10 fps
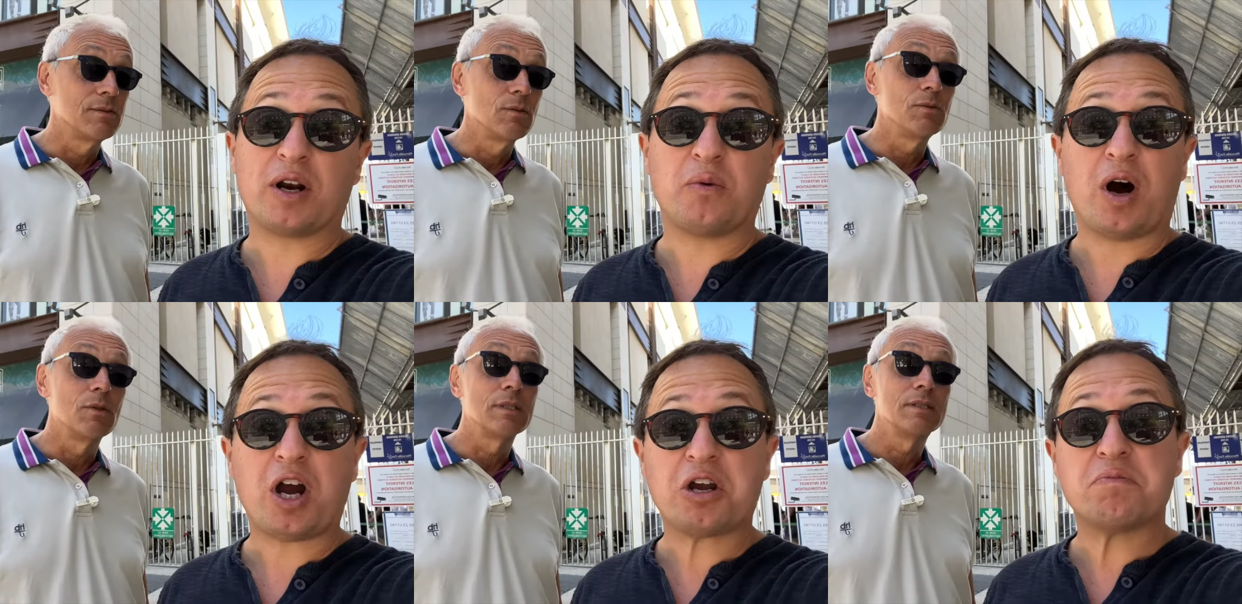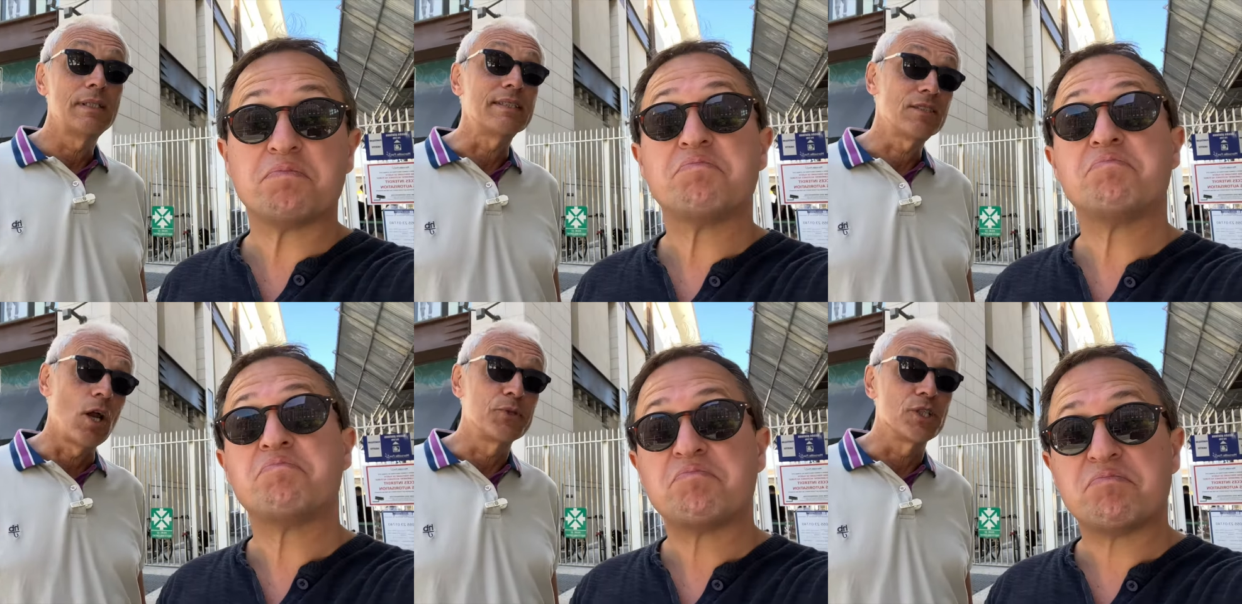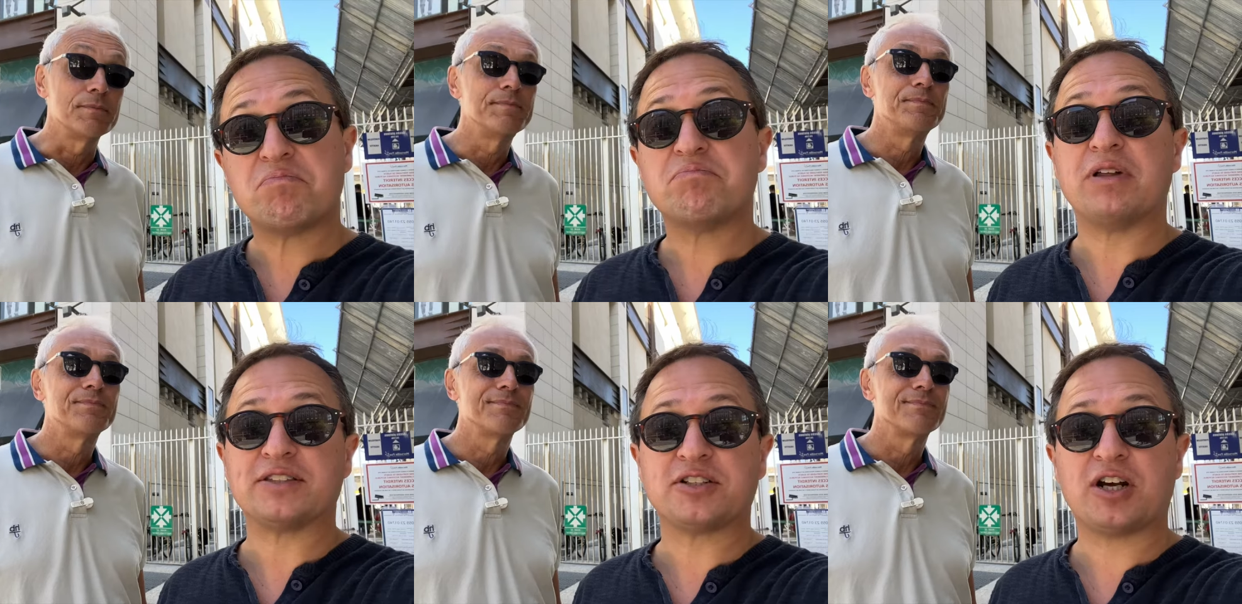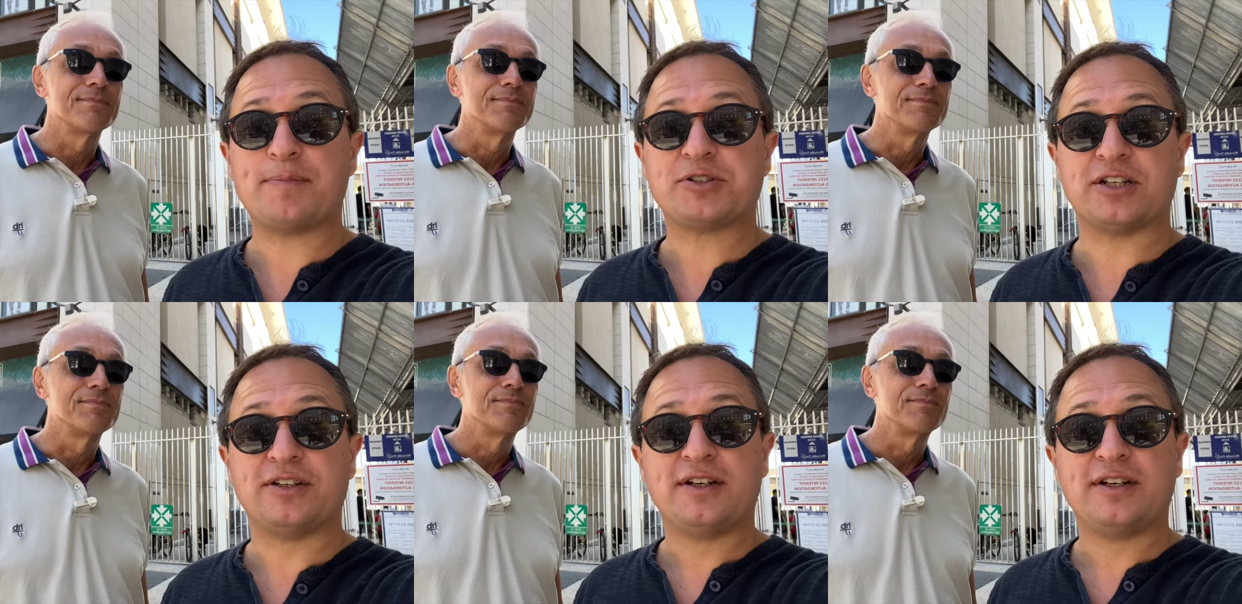Speaker 1: want to walk, that's an option. That's an option.